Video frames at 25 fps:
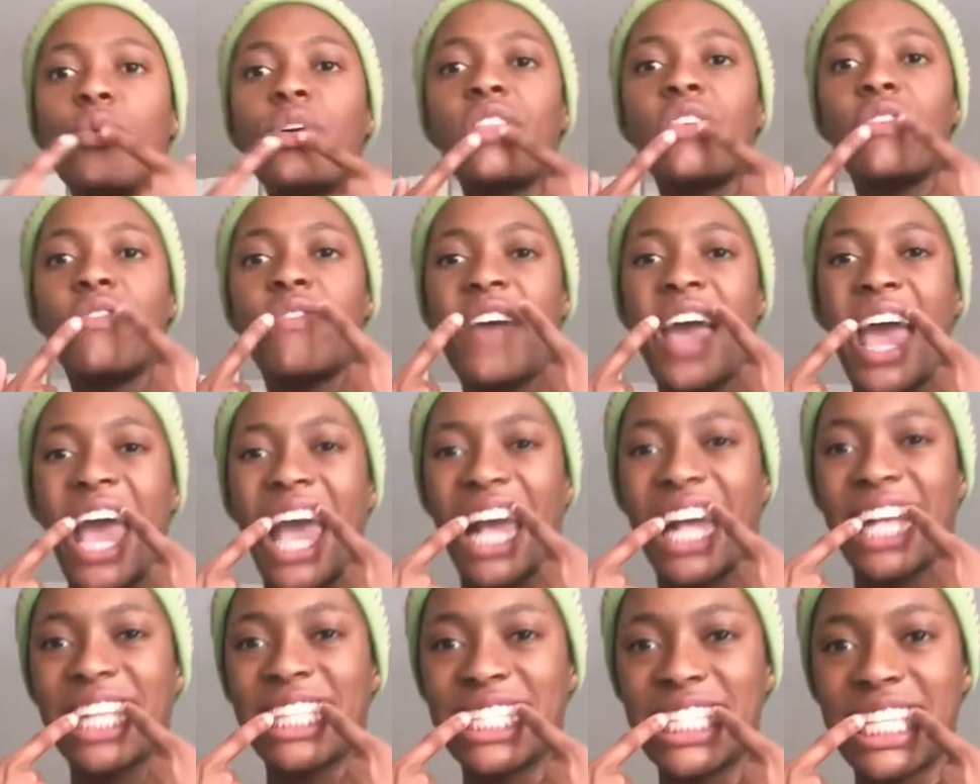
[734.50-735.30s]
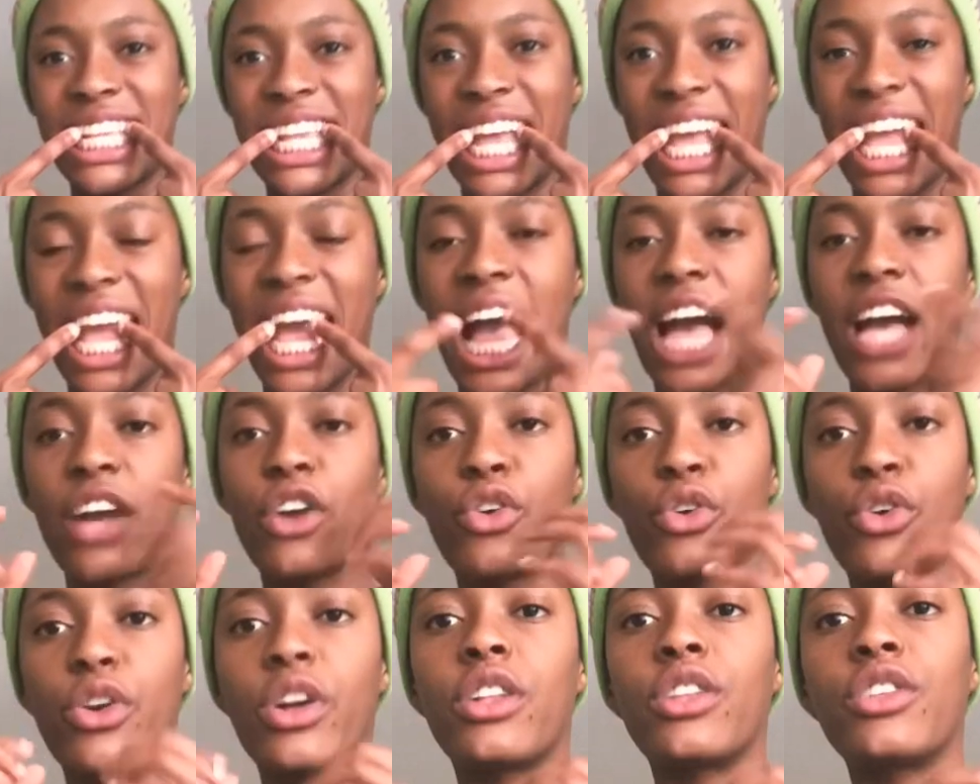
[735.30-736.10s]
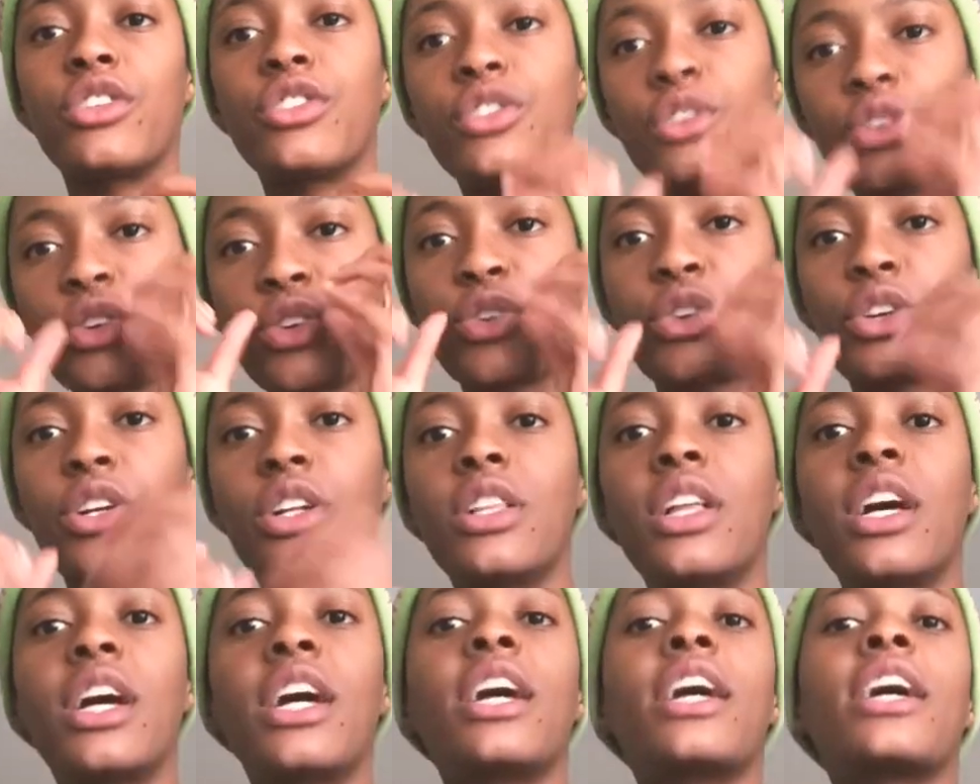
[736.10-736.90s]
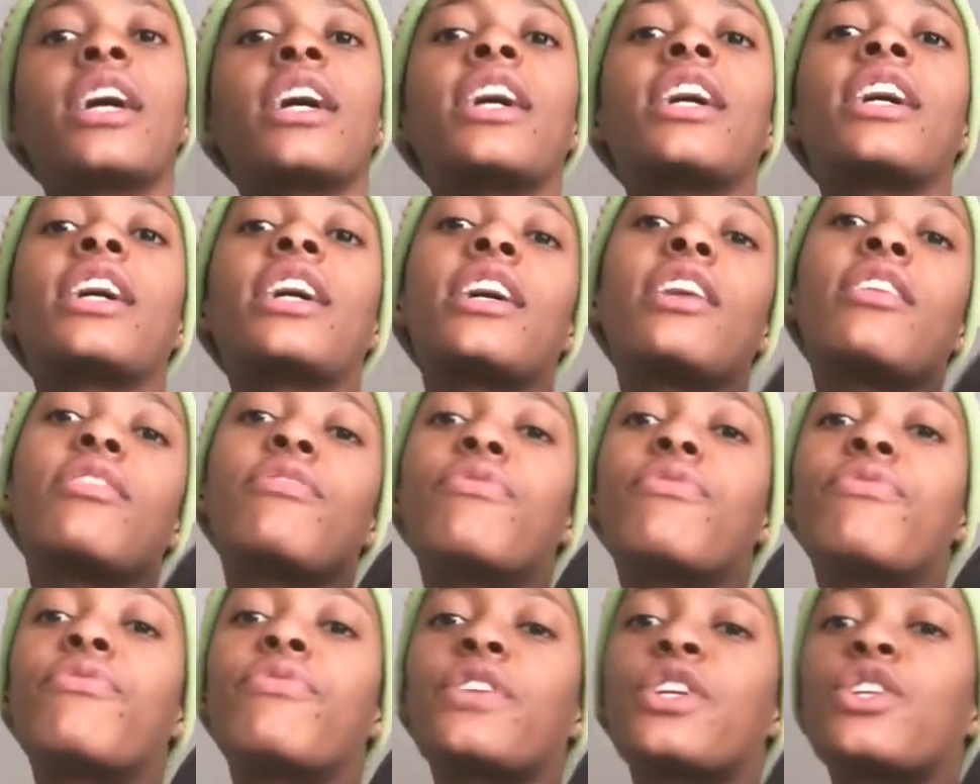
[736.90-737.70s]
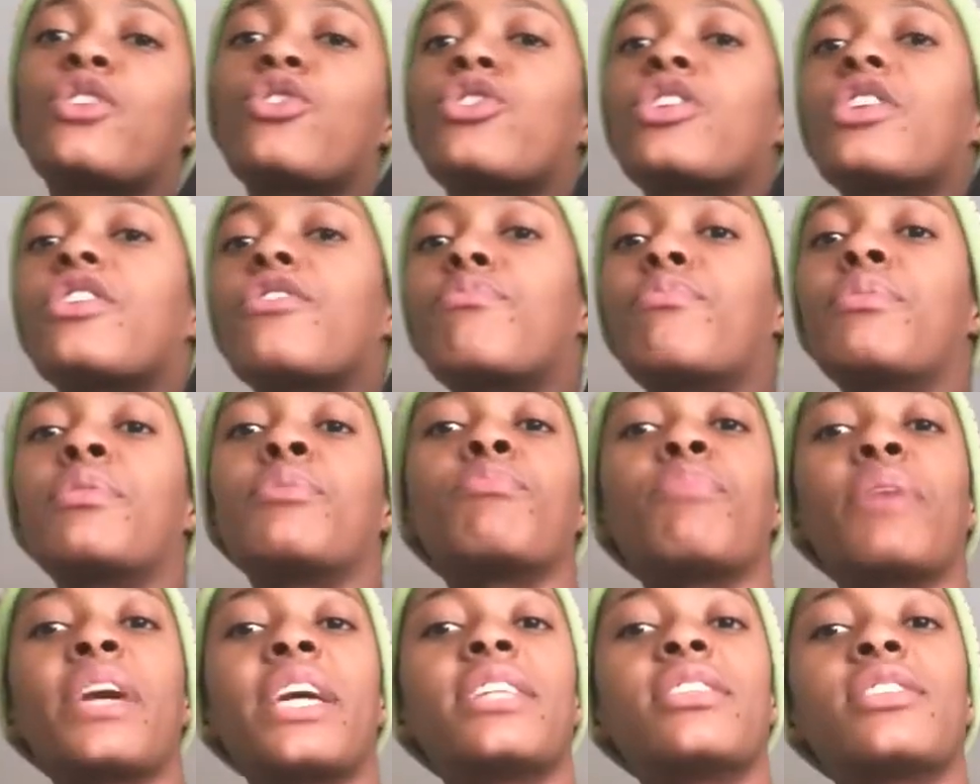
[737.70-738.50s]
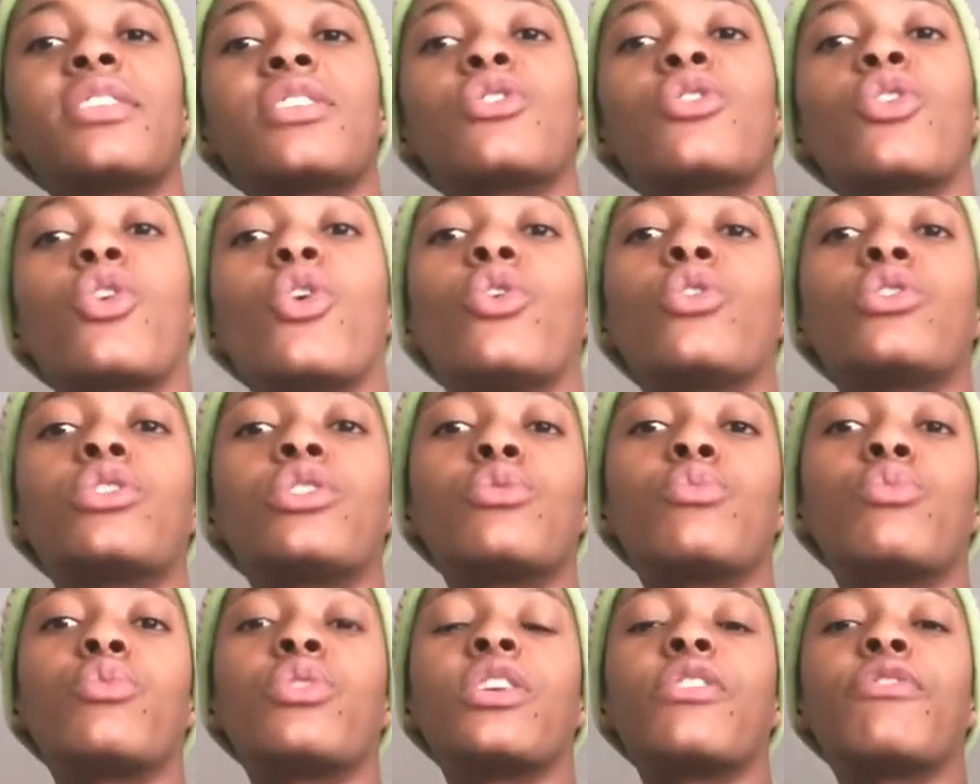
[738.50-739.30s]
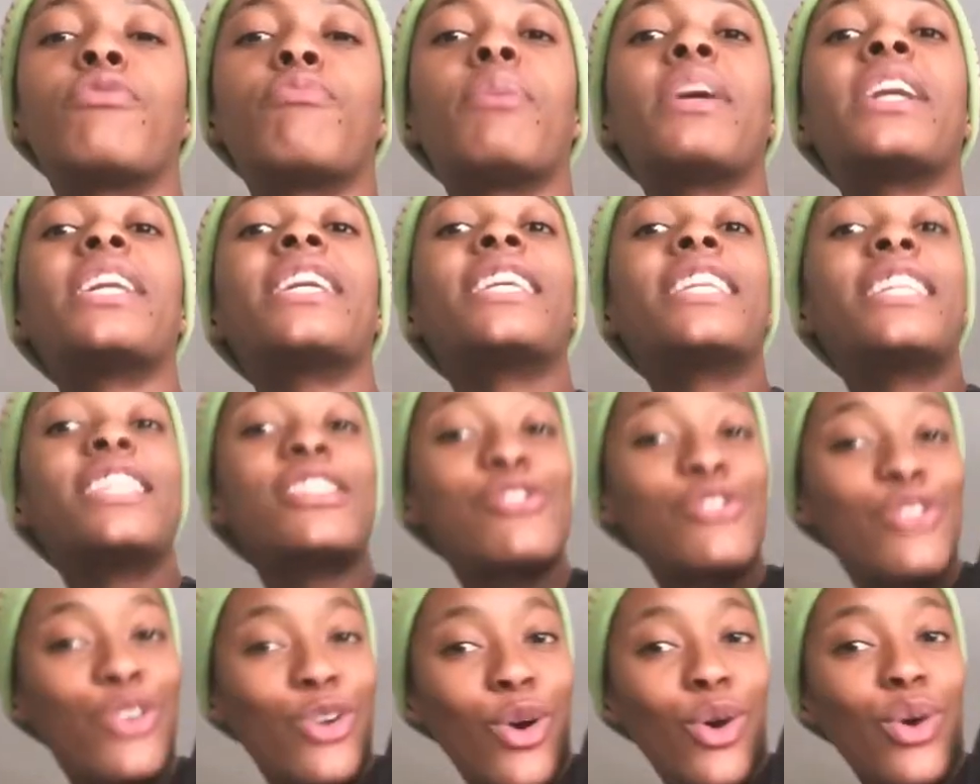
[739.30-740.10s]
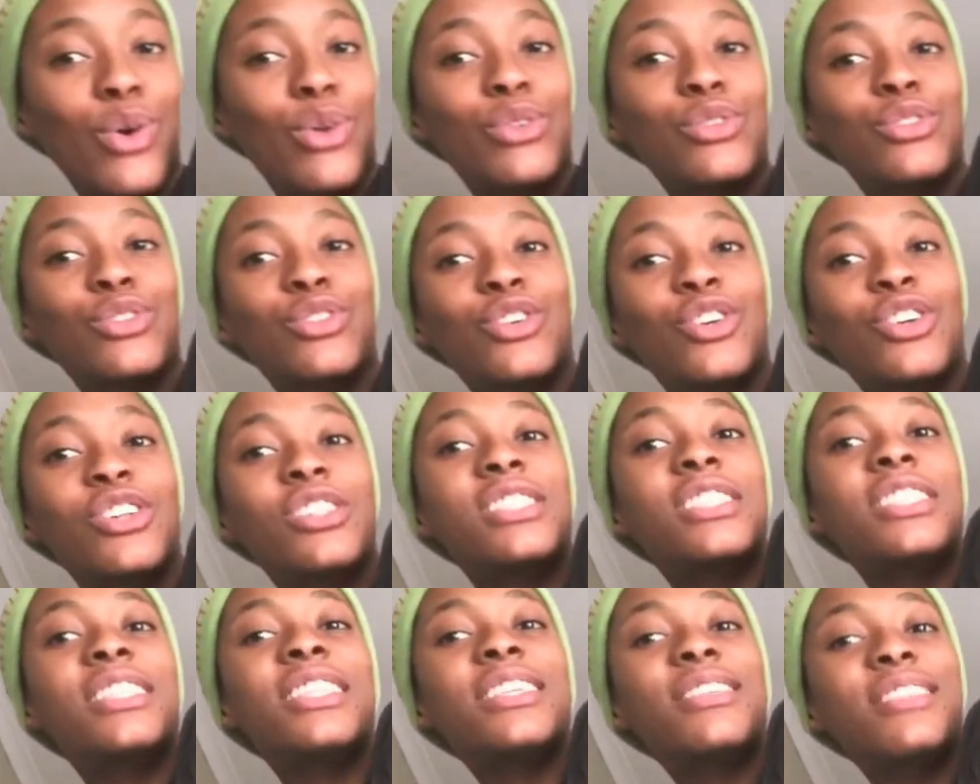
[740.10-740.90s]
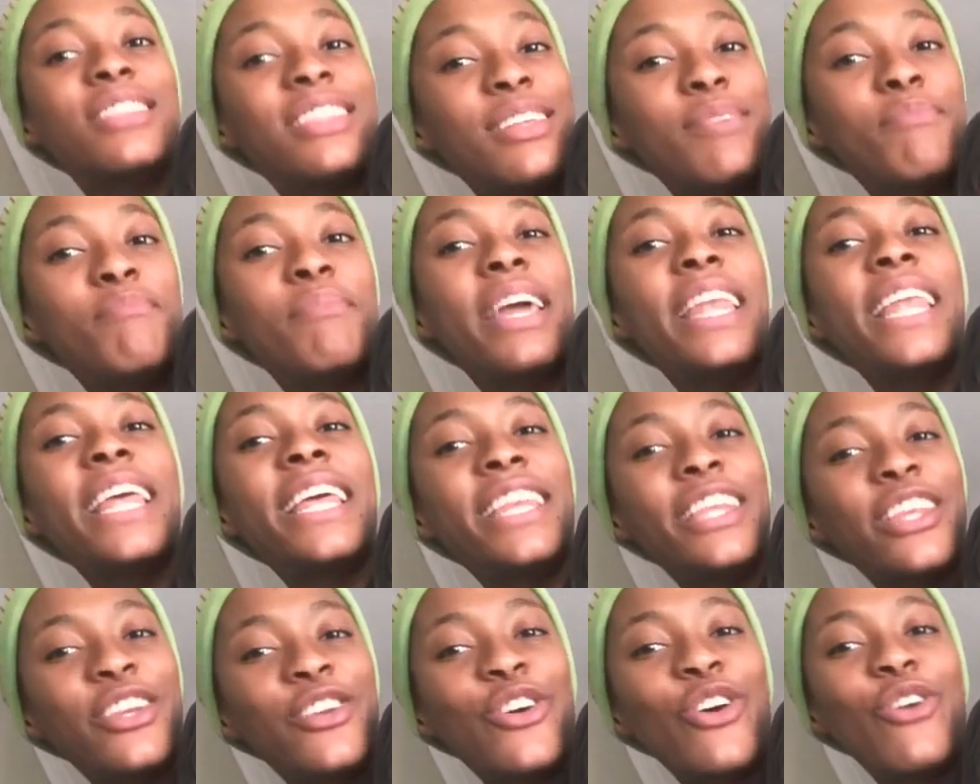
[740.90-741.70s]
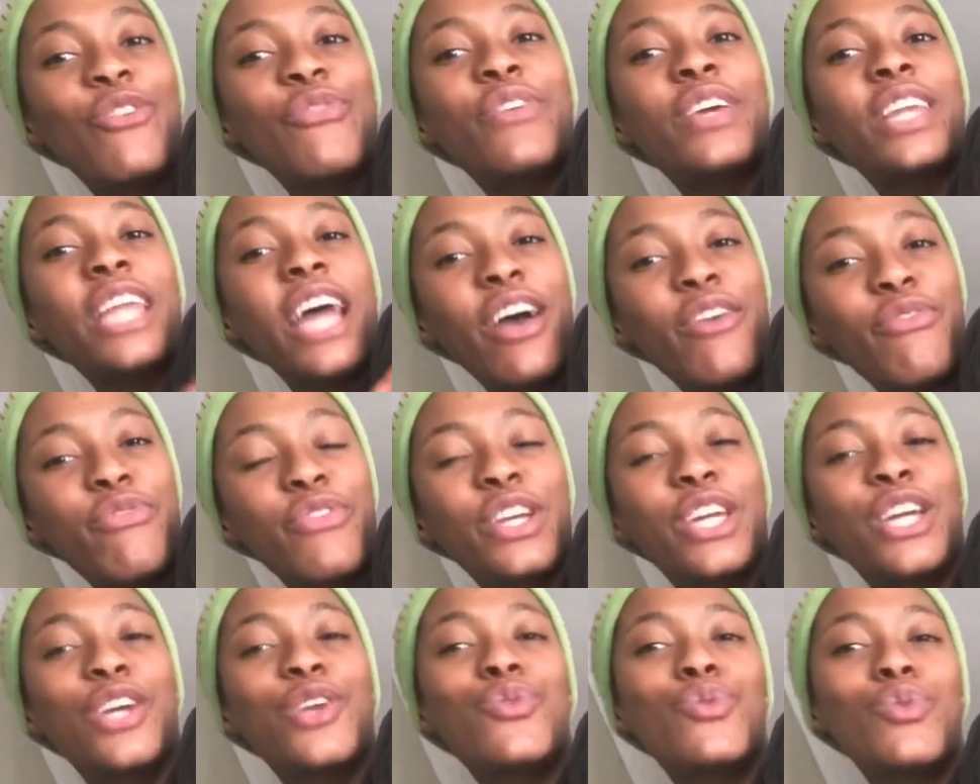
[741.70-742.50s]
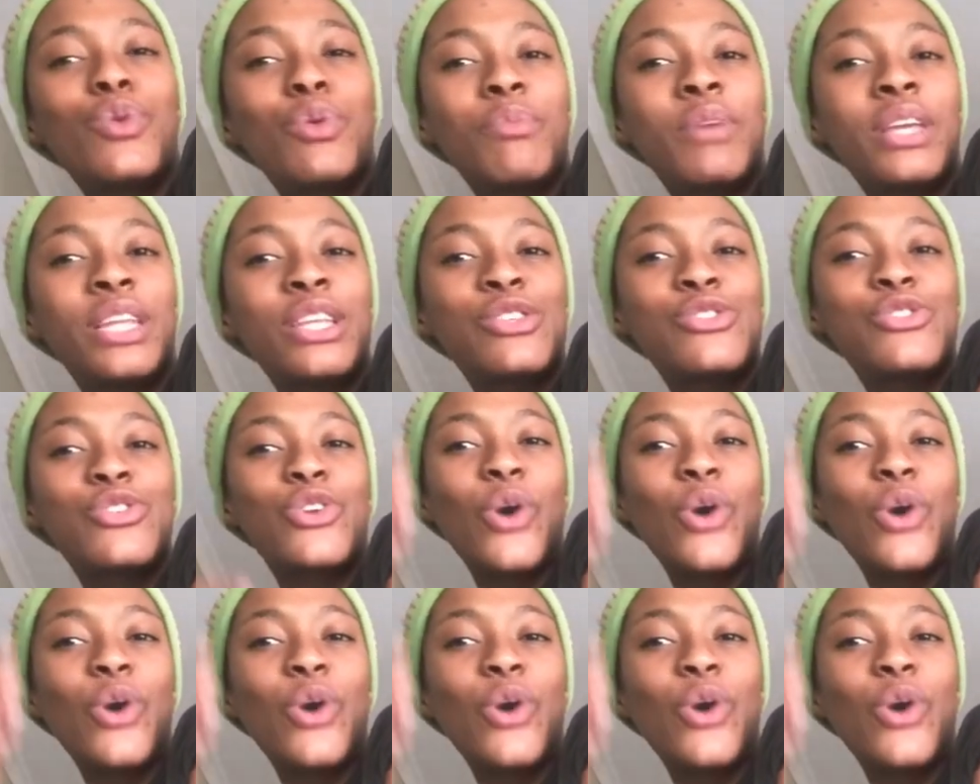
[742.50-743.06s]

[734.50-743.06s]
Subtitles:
with fangs. Yeah, a grill. You know, a grill. If it could have been painted gold, it would have. But it is gold, because the melanin of an African woman is